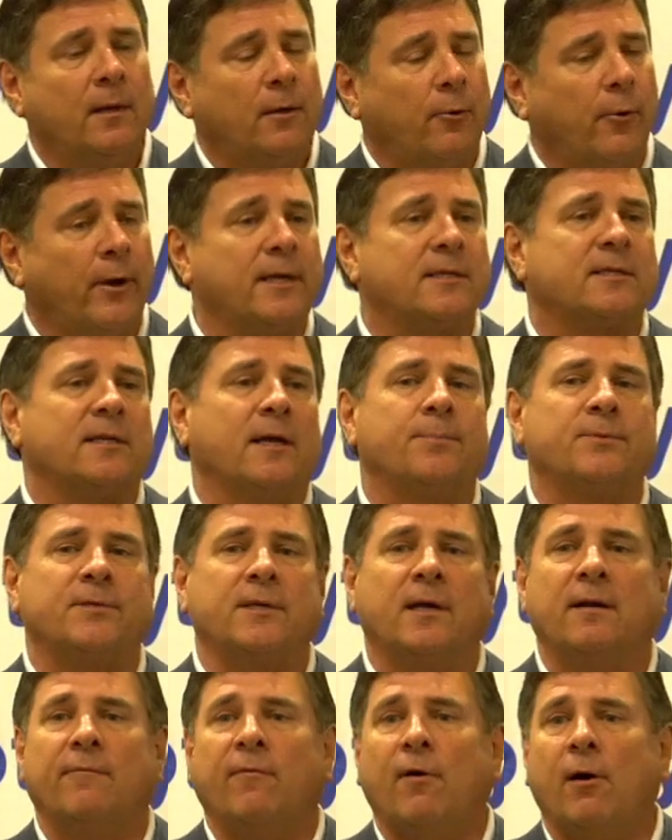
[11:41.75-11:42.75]
Greatest
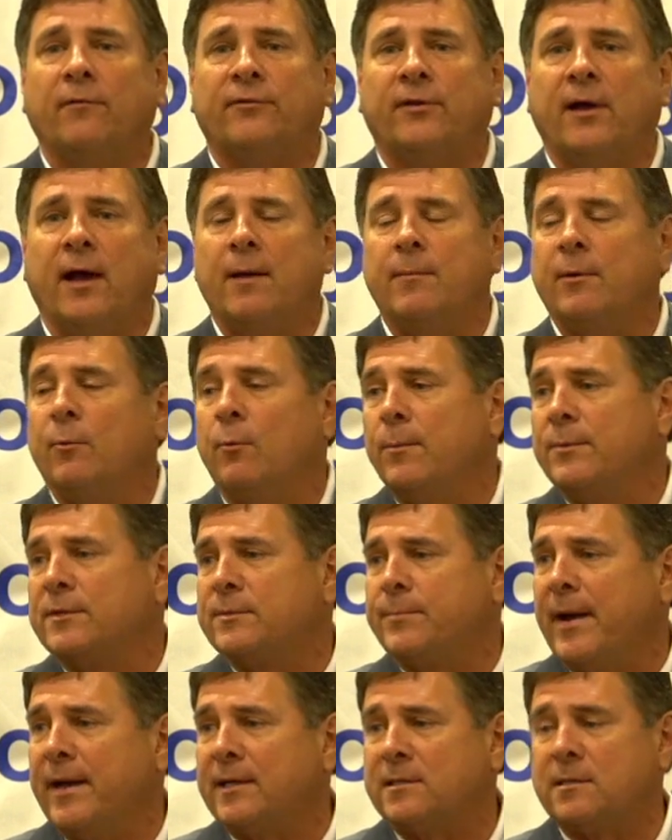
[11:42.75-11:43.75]
upset of all time in
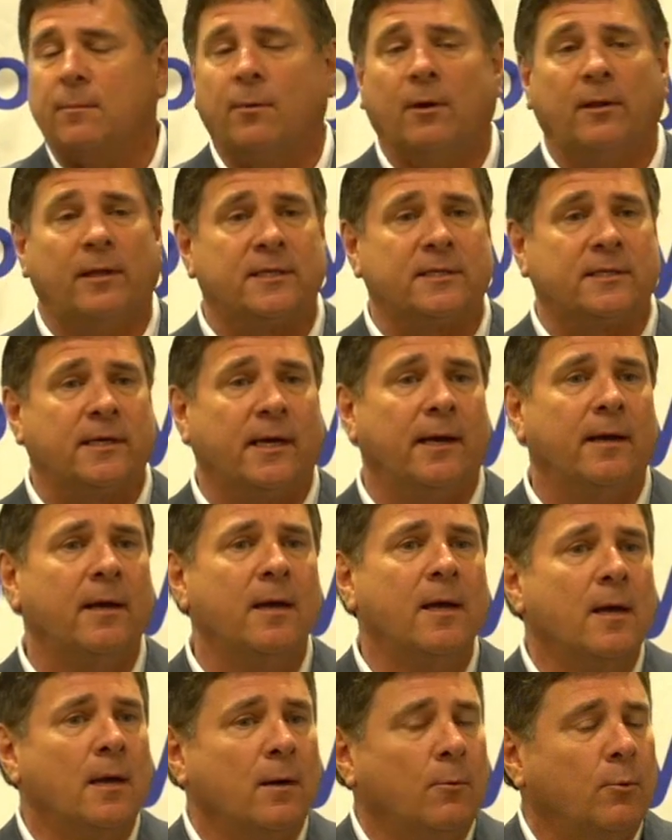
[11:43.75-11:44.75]
women's basketball, they say,
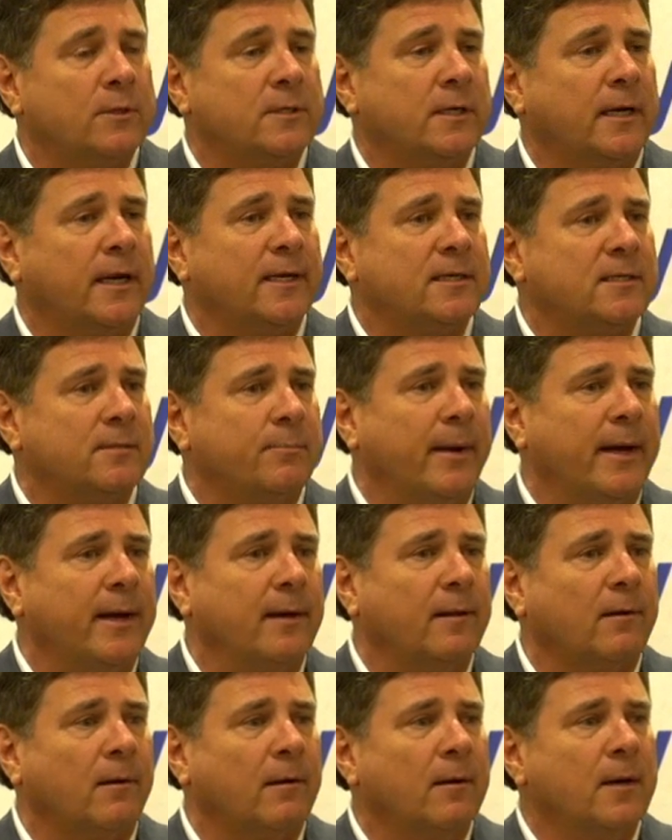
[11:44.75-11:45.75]
was against
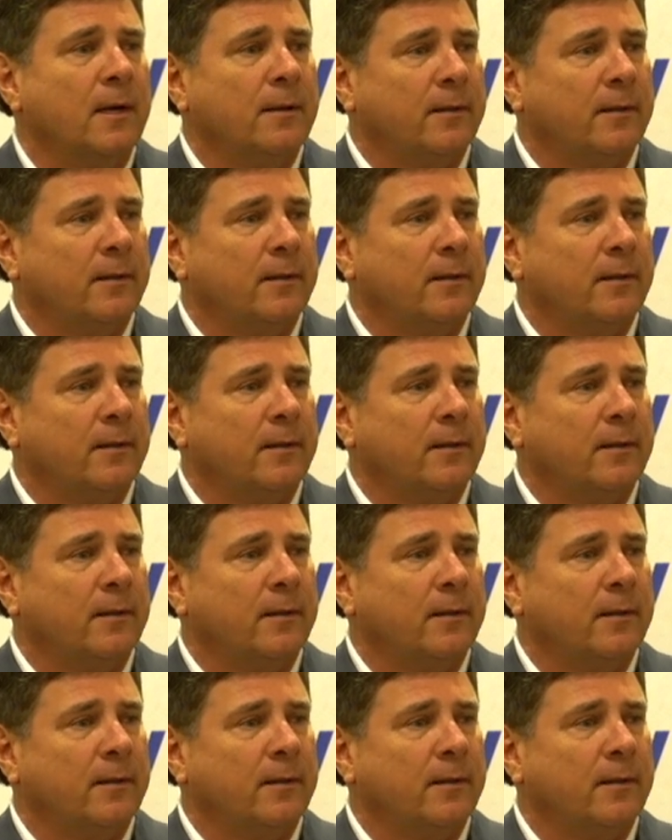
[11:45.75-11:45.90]
Baylor.